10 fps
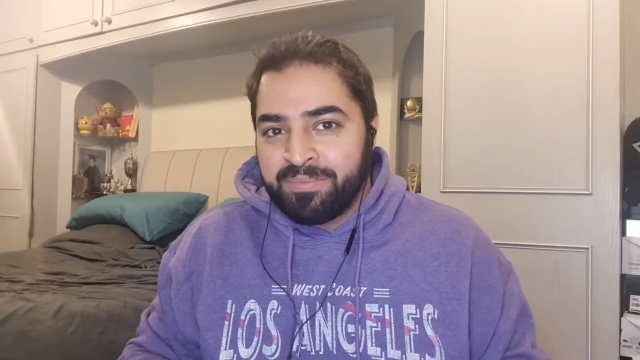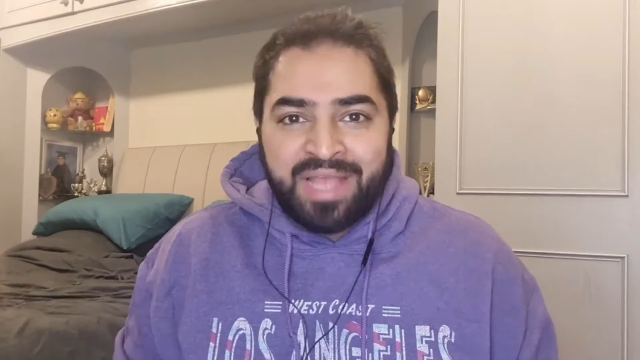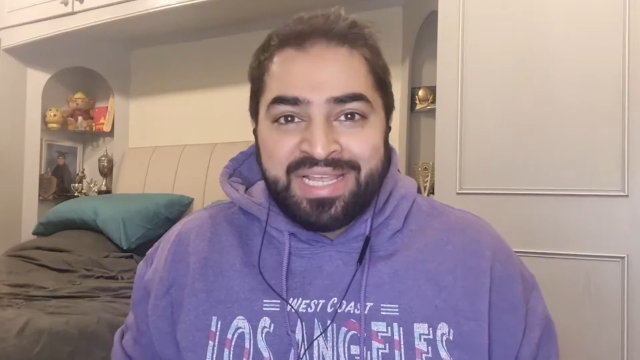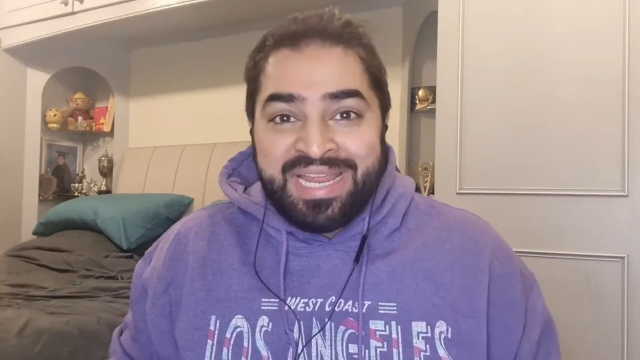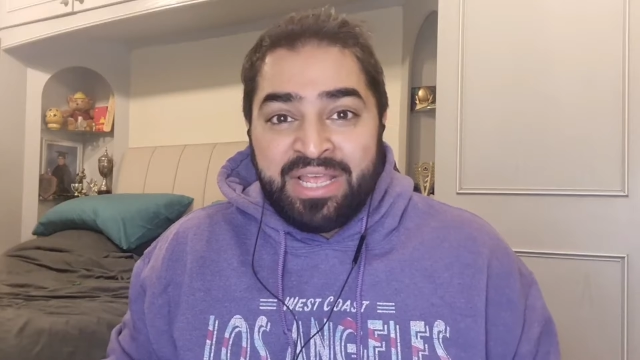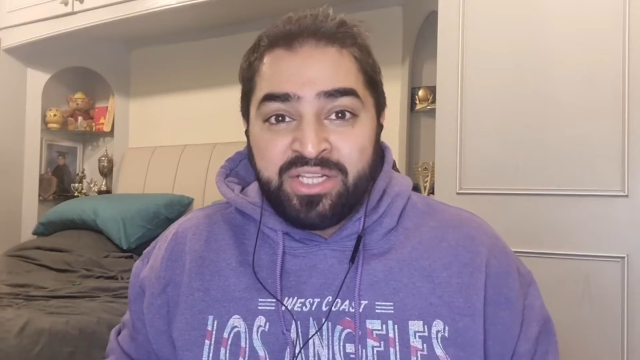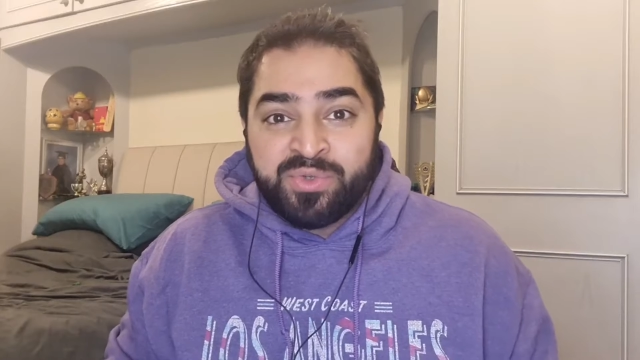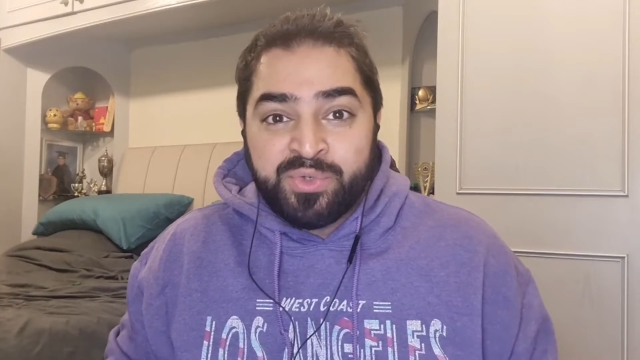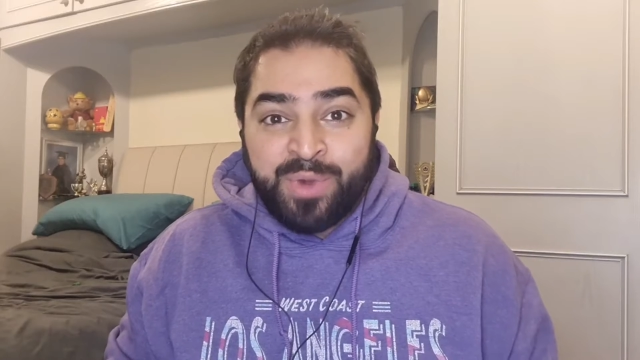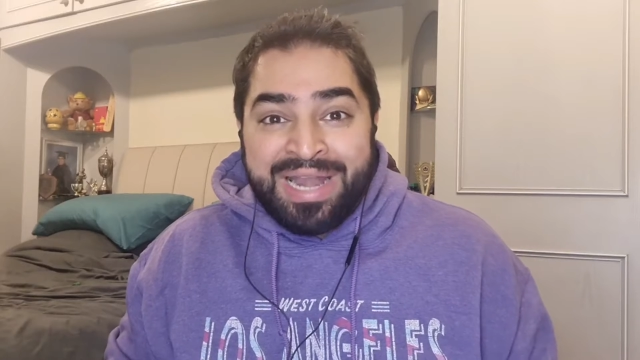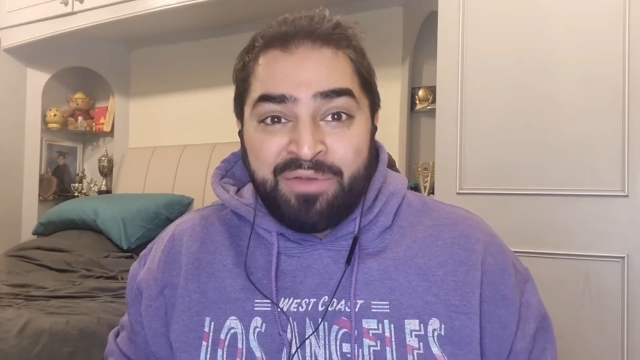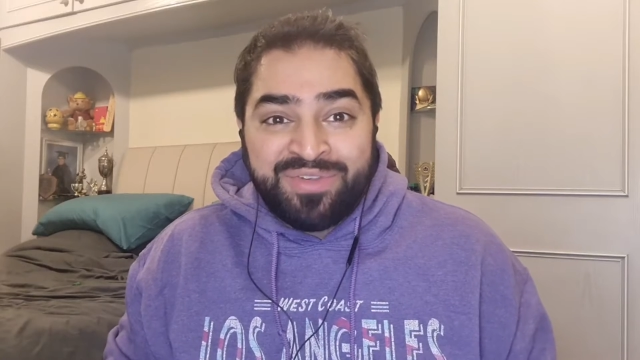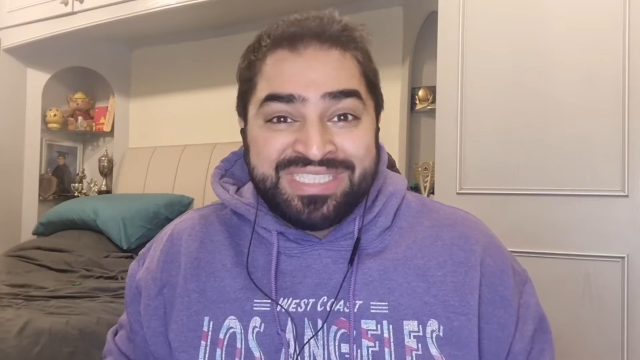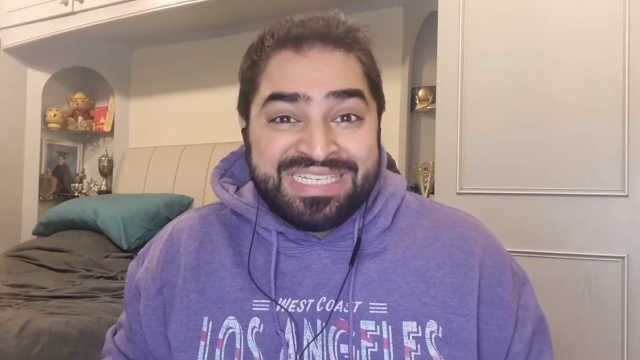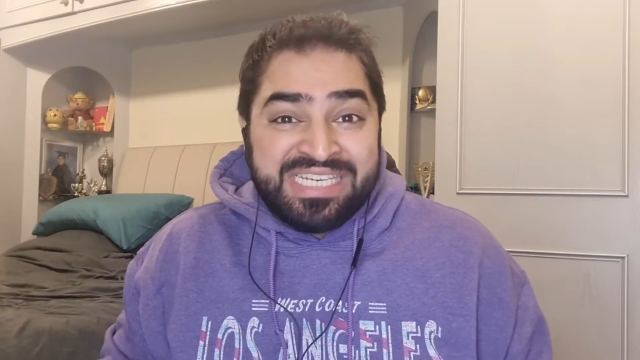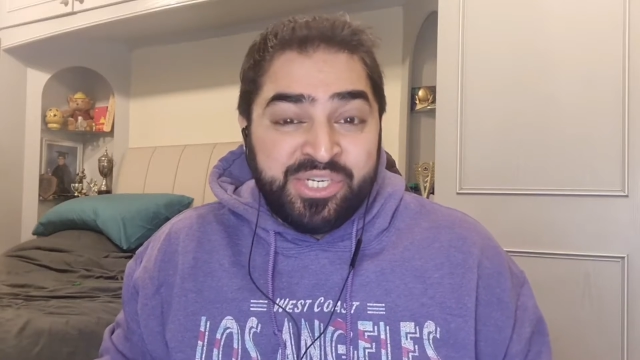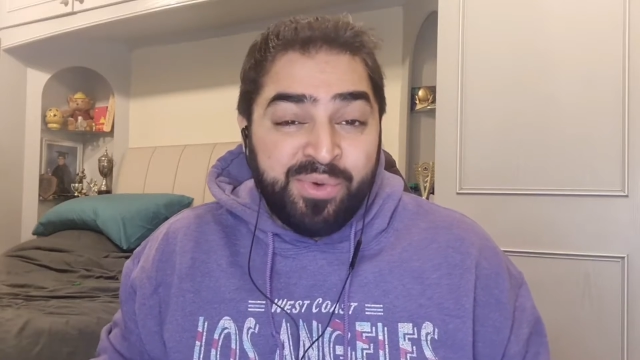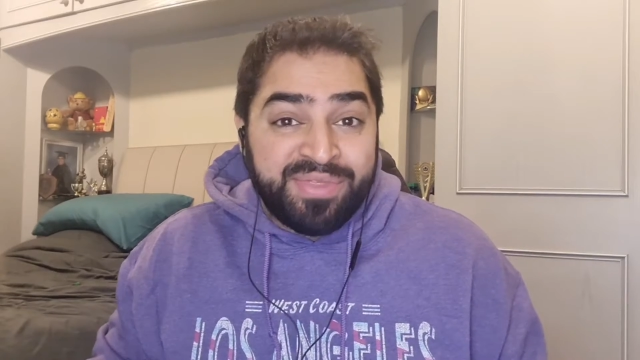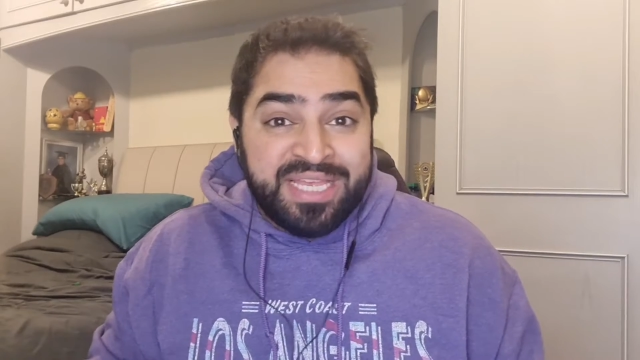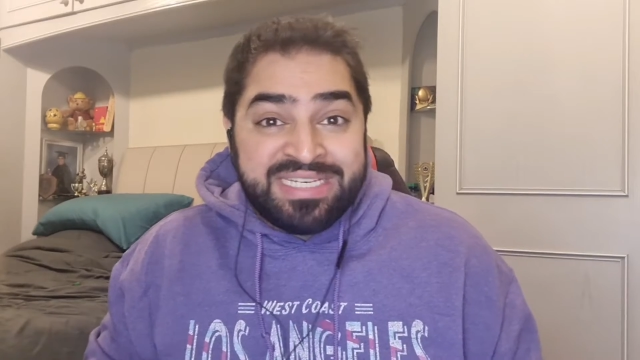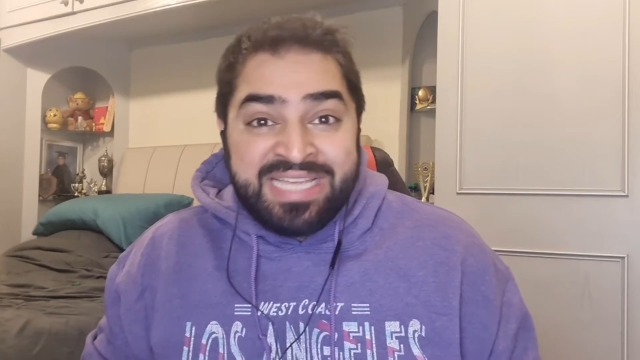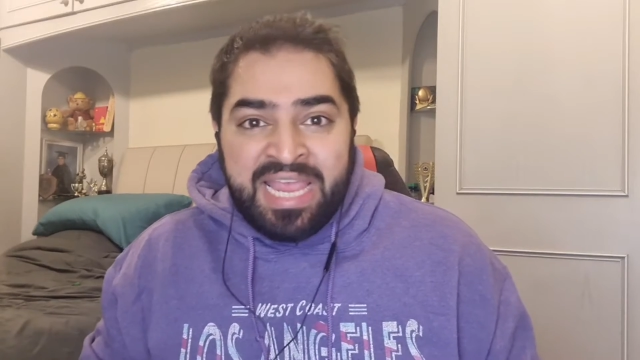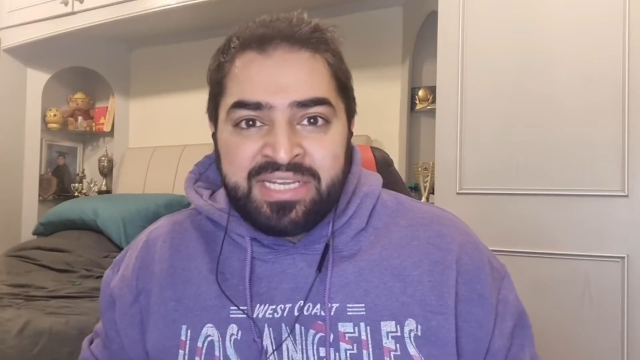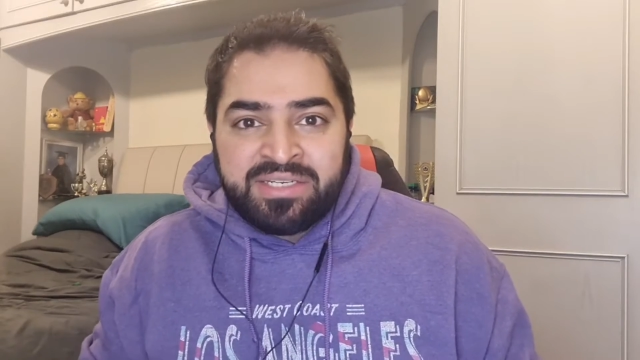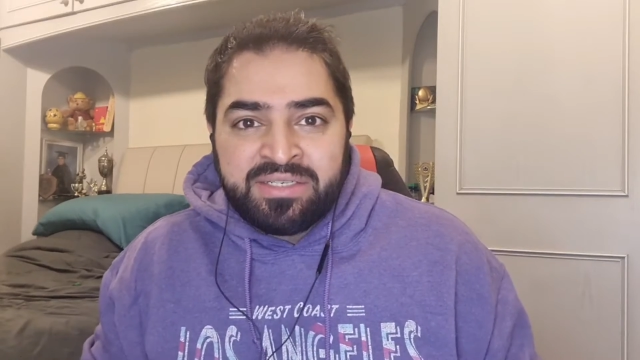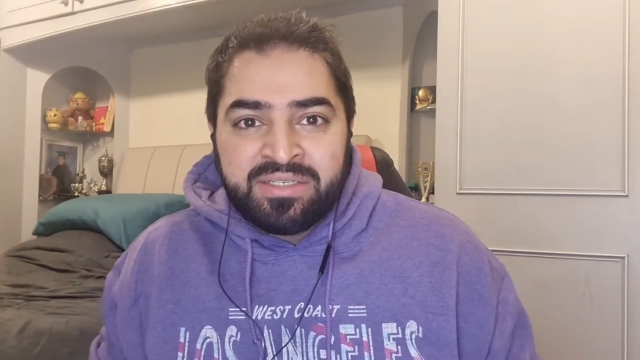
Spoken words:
And then Hales was run out for 62 off 38.